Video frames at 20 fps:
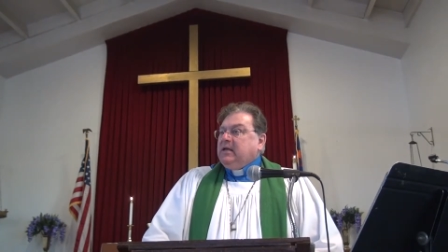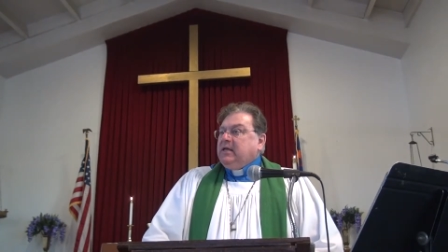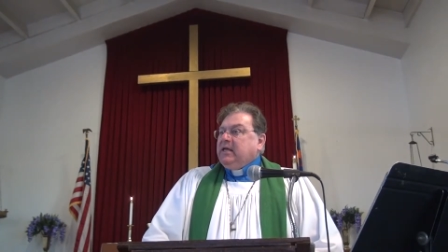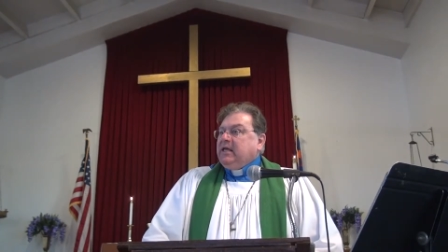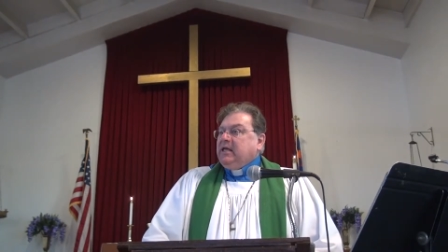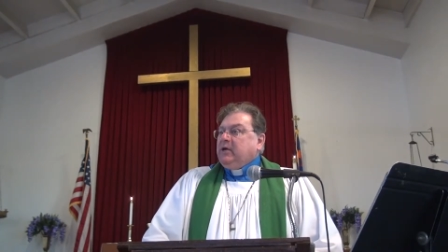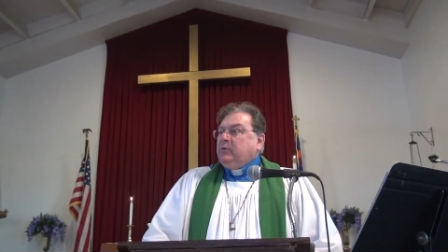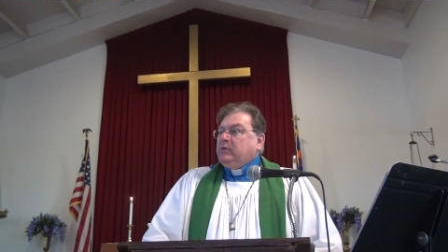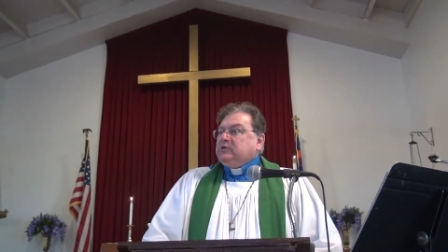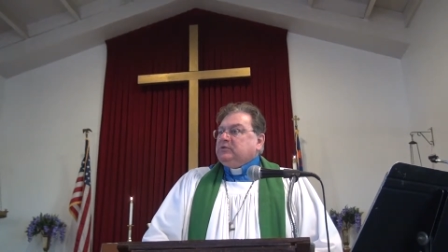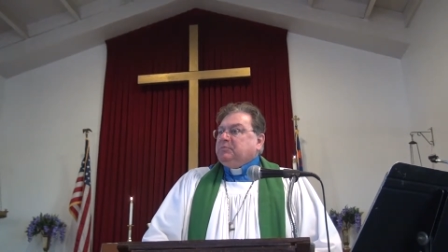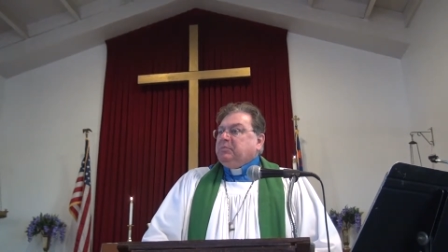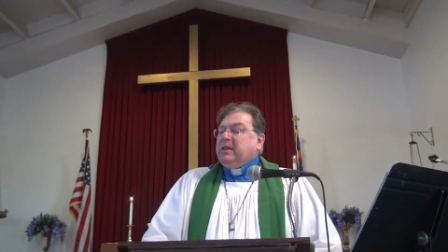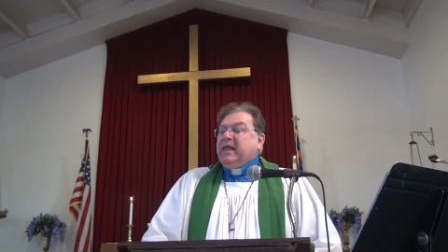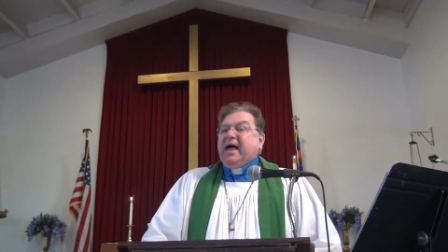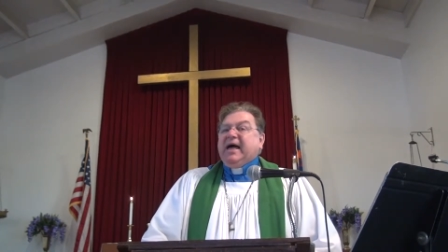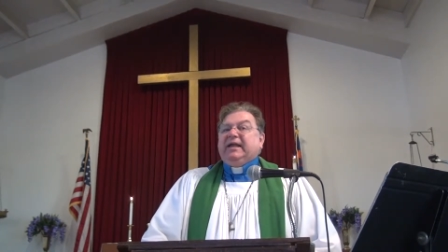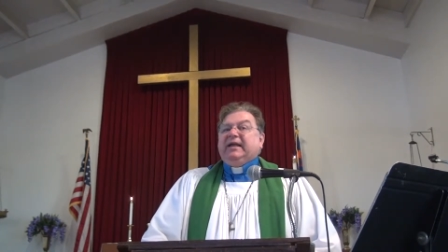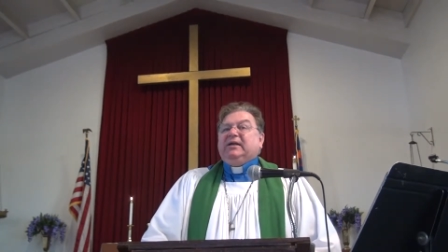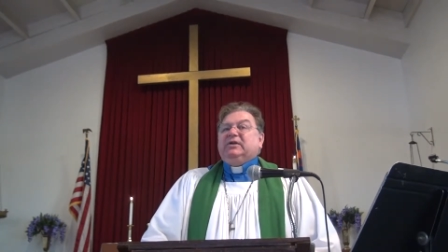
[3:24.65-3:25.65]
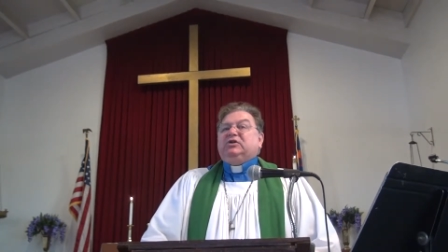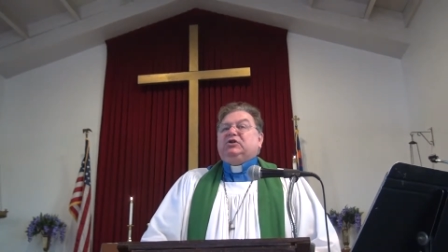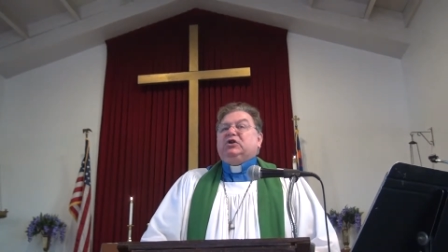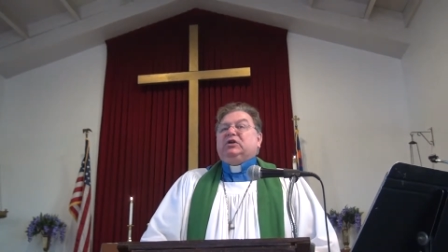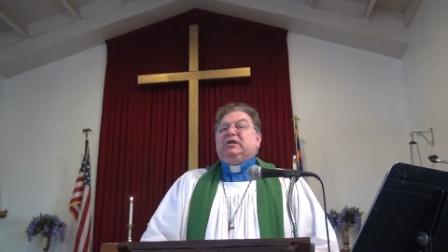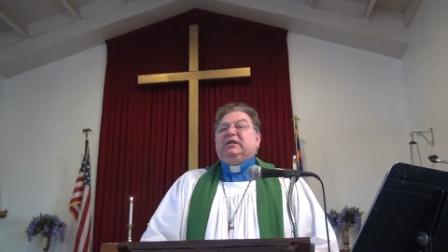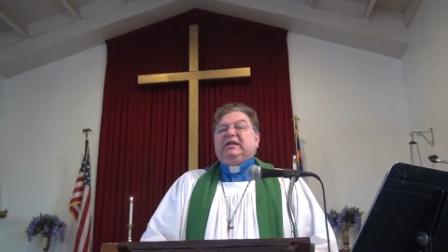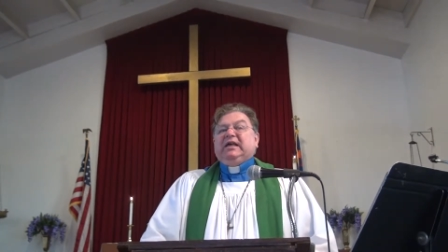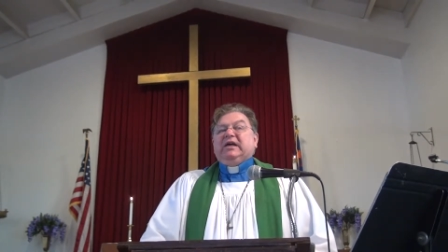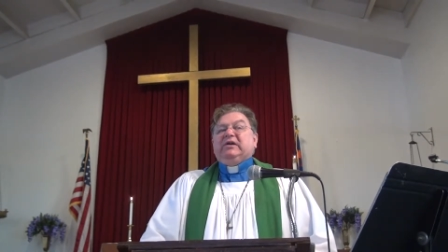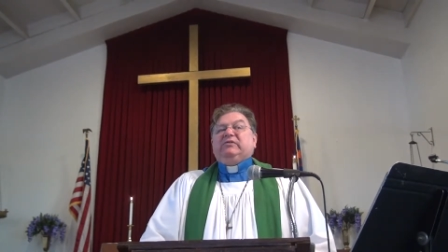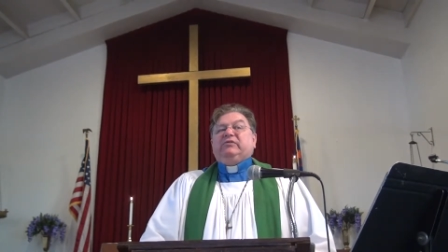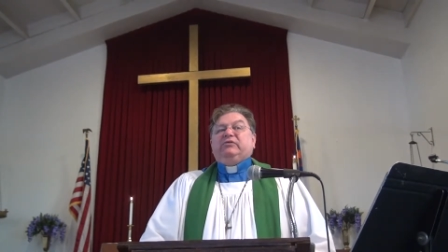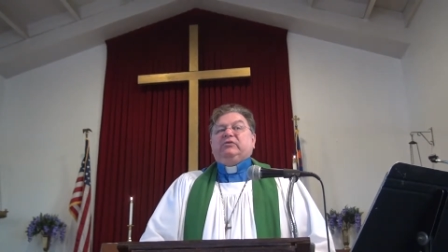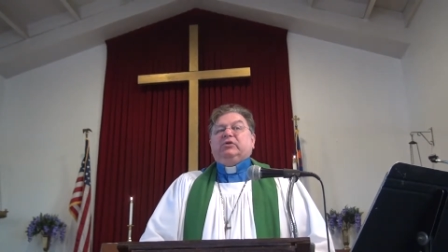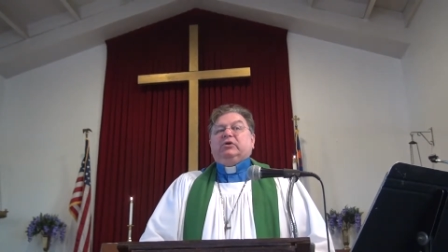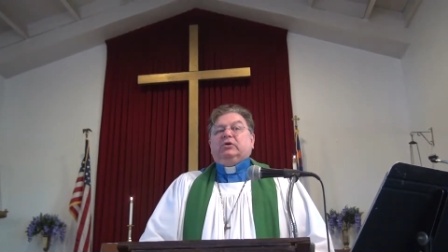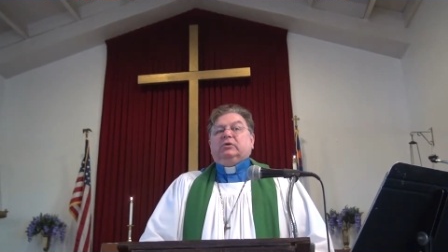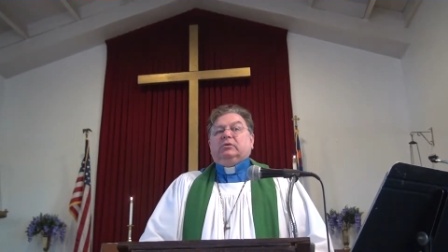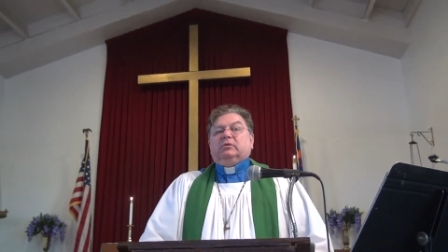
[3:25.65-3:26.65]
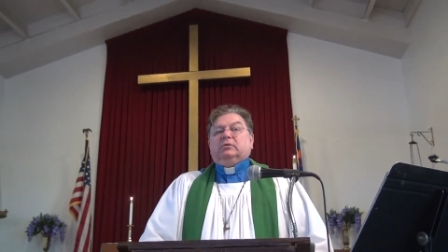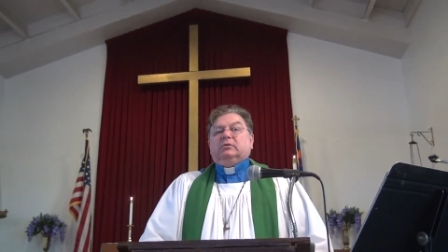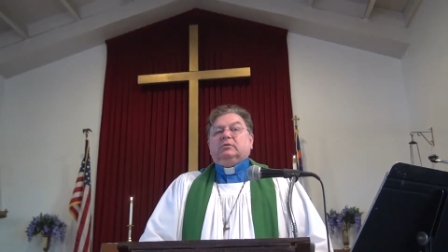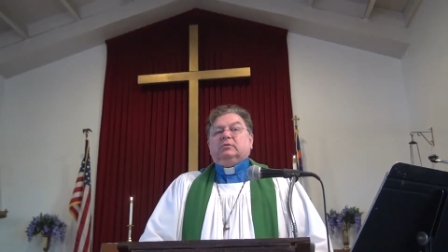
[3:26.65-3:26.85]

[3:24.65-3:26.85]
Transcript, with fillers: He was planning to give you.